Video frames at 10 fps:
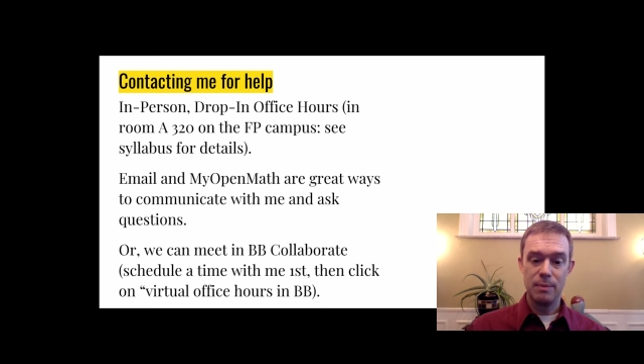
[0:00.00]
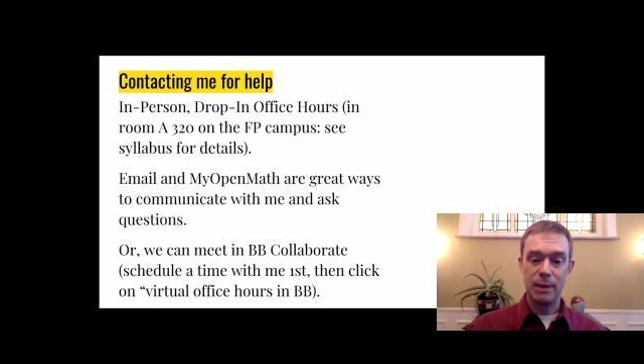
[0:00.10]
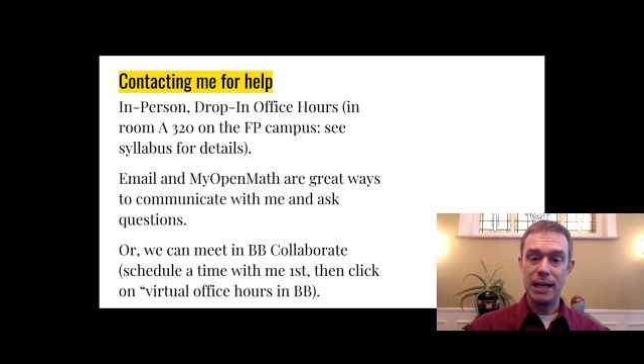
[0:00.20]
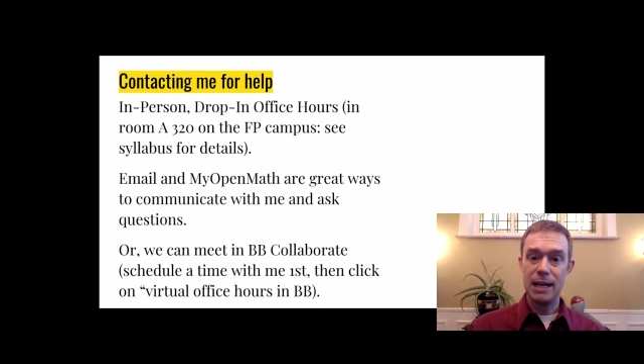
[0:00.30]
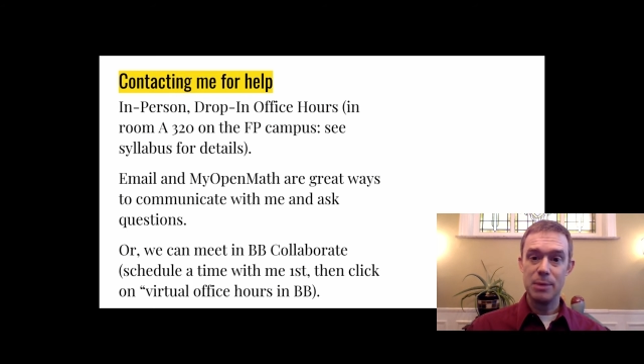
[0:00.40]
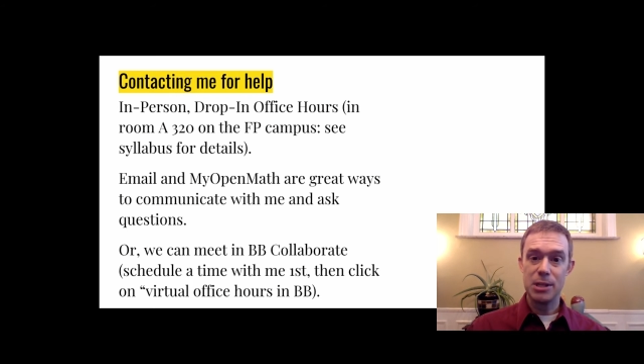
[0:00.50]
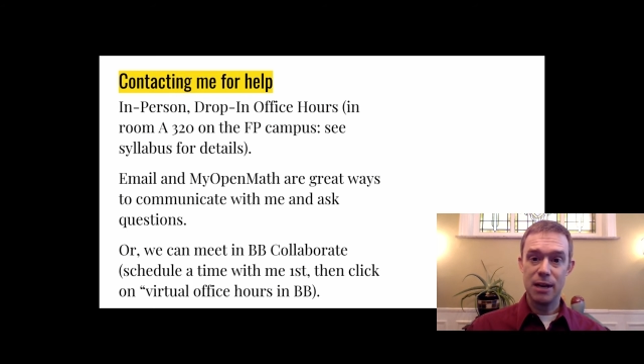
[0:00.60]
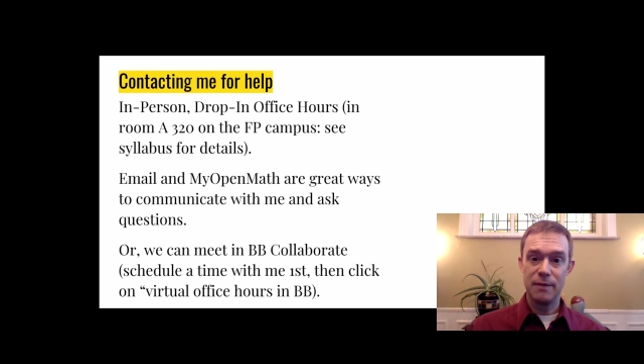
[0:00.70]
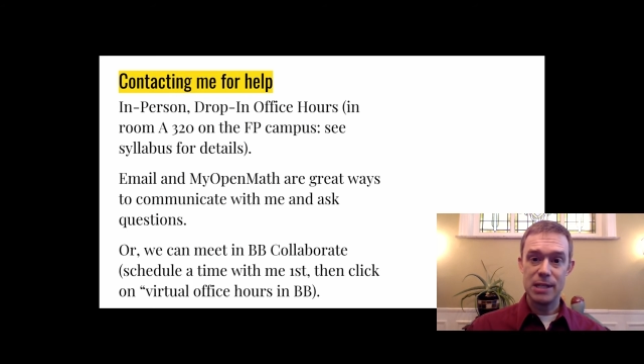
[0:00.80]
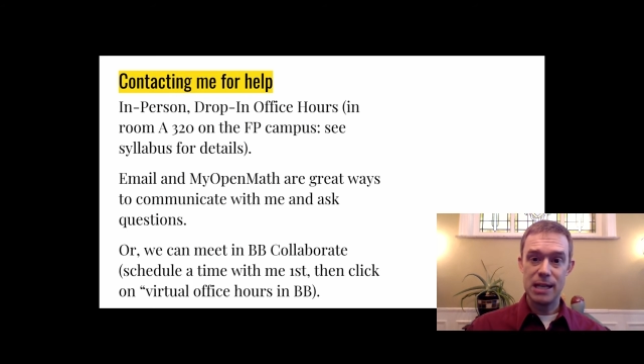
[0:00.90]
My campus
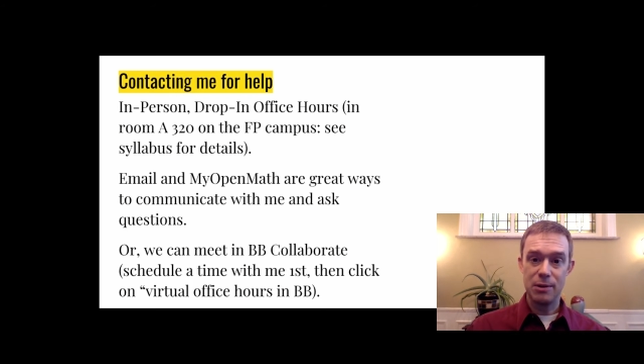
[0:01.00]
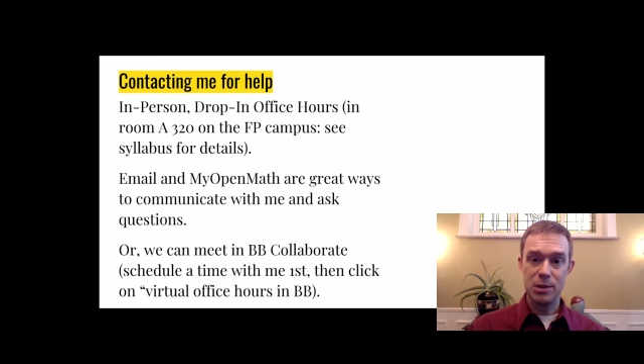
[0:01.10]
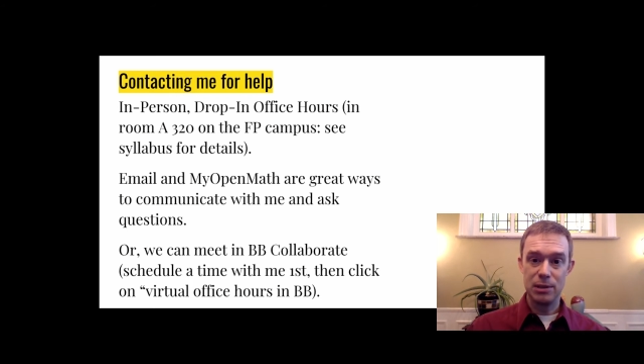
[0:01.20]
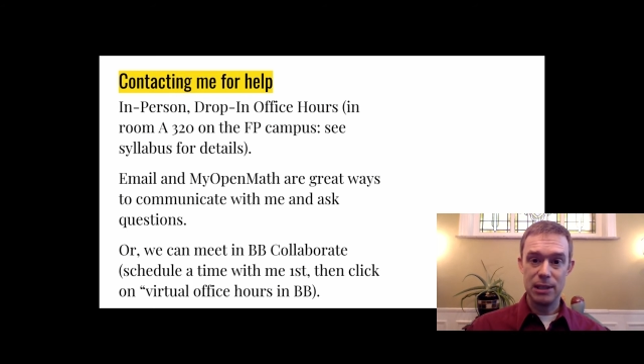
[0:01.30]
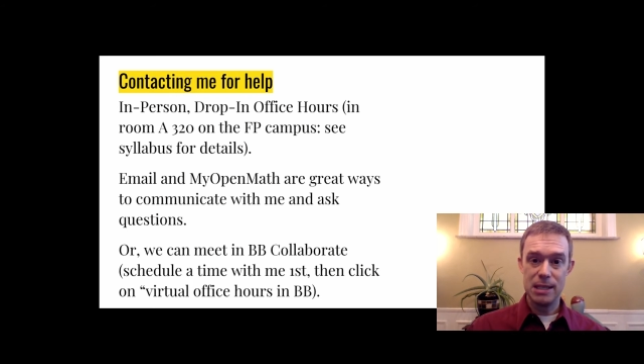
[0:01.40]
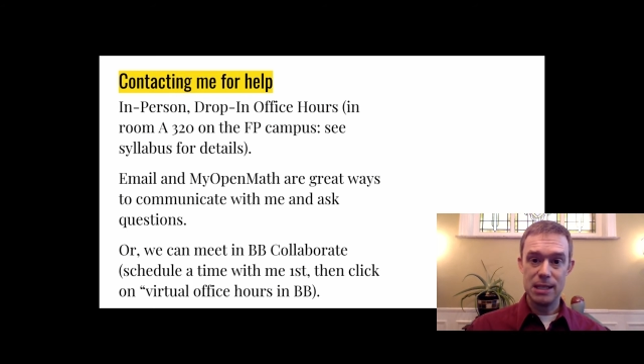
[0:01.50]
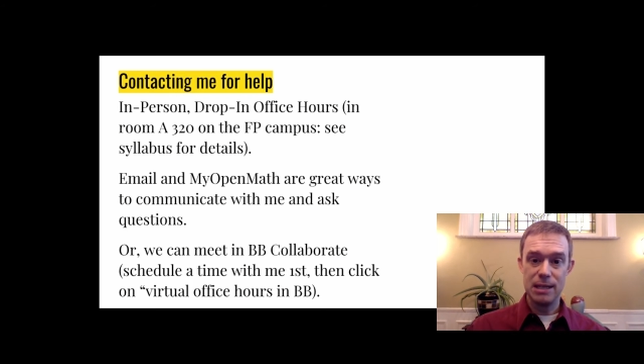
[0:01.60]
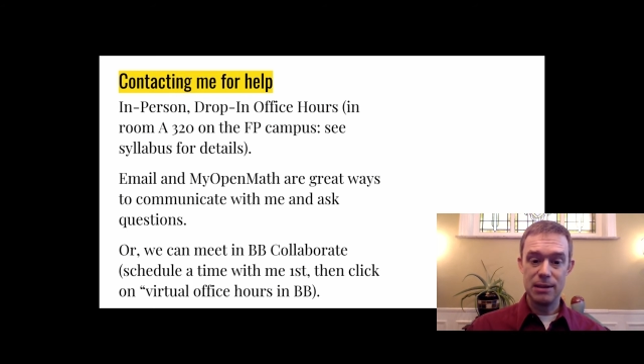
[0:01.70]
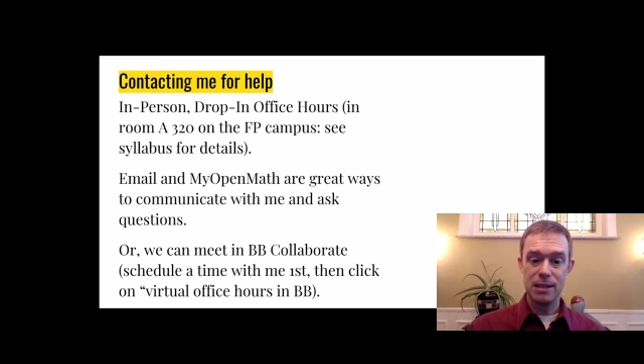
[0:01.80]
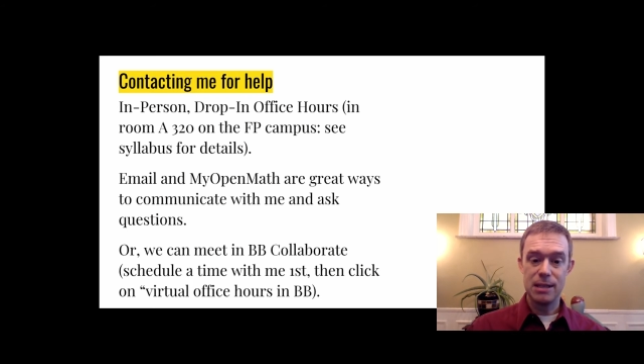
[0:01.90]
office hours are listed
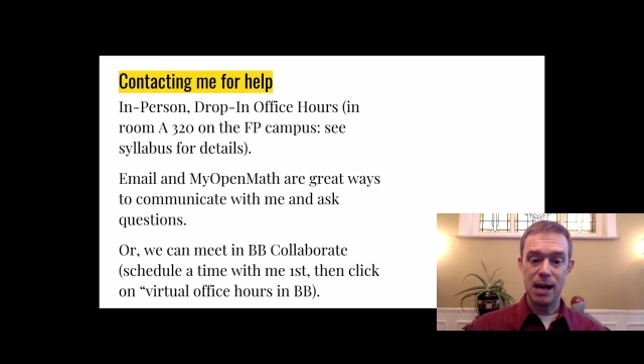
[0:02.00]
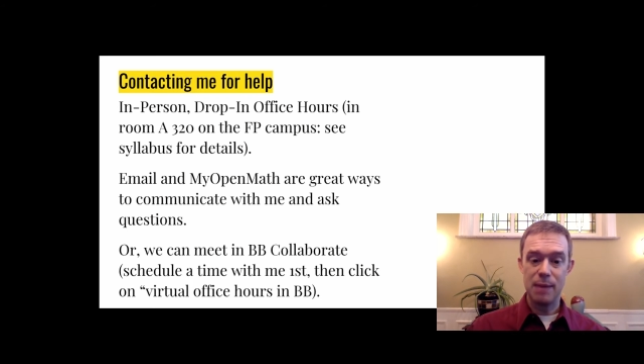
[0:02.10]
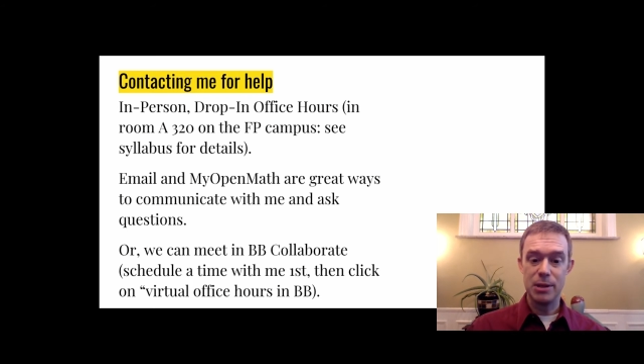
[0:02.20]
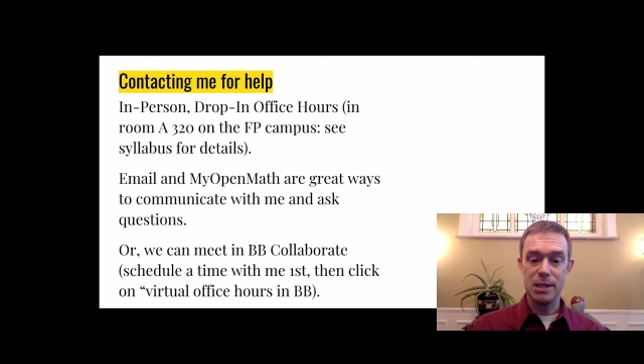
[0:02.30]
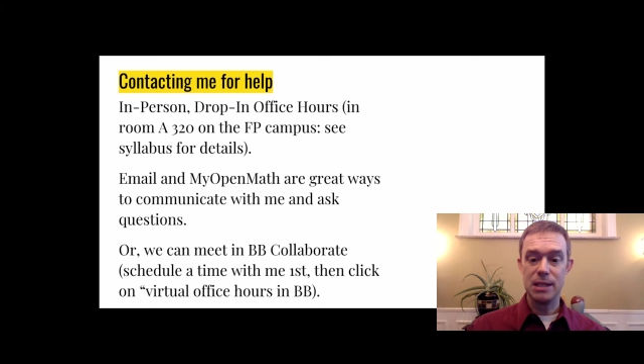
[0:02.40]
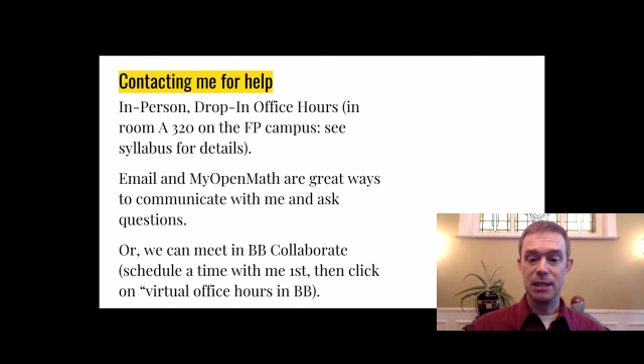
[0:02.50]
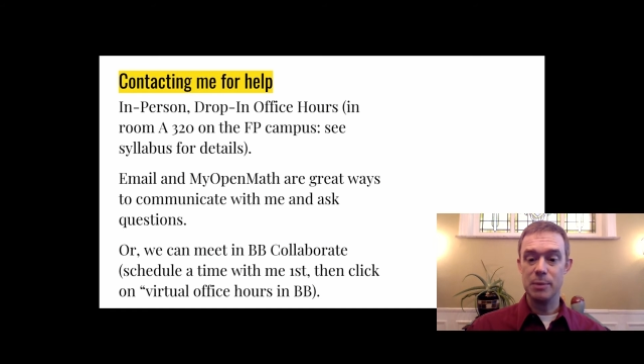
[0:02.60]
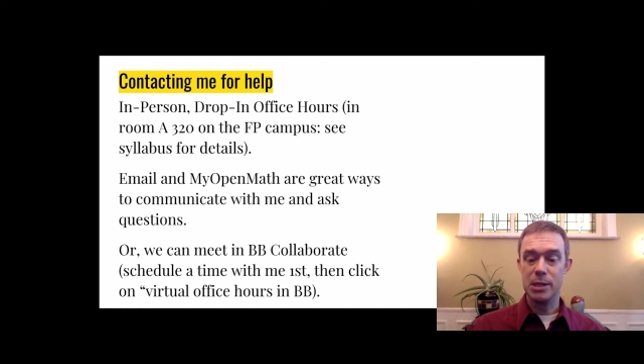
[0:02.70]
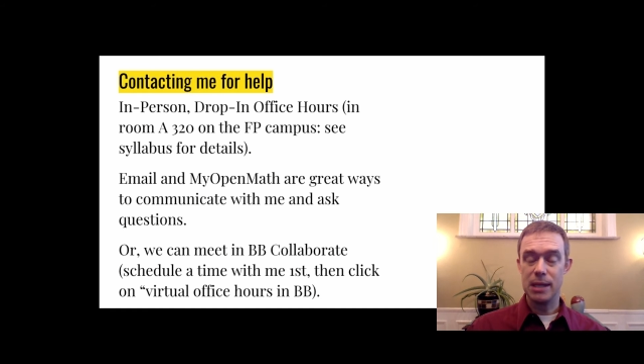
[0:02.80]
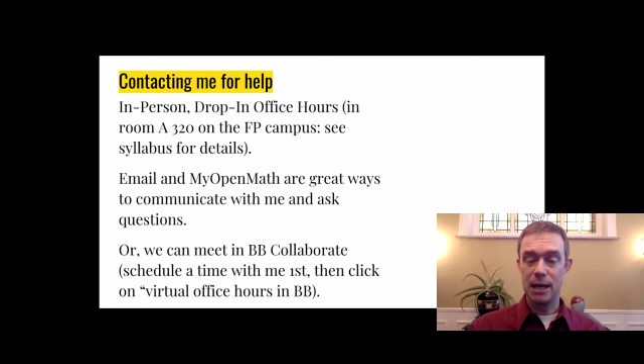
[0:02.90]
near the top of the
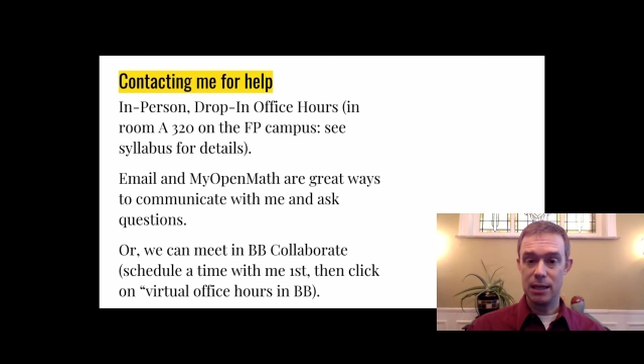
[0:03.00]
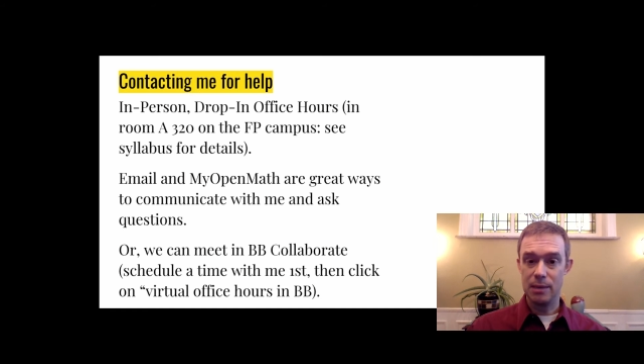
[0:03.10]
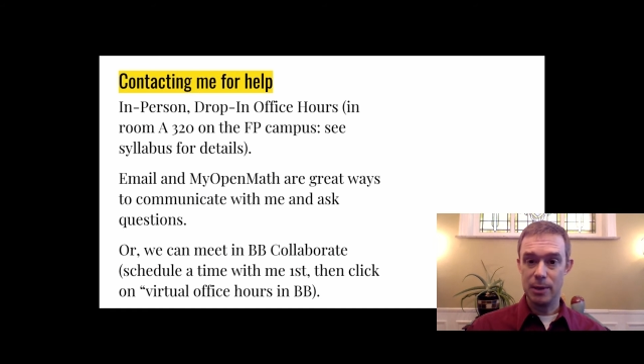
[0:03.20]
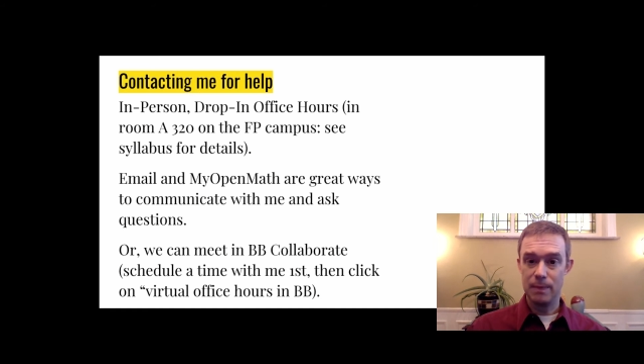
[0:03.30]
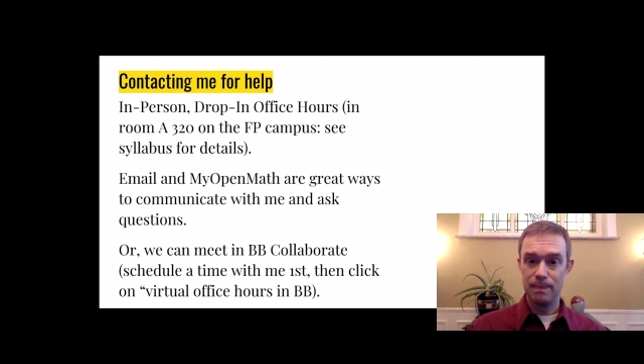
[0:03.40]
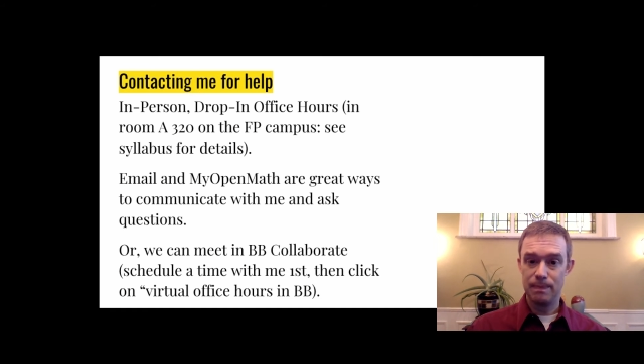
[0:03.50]
syllabus document.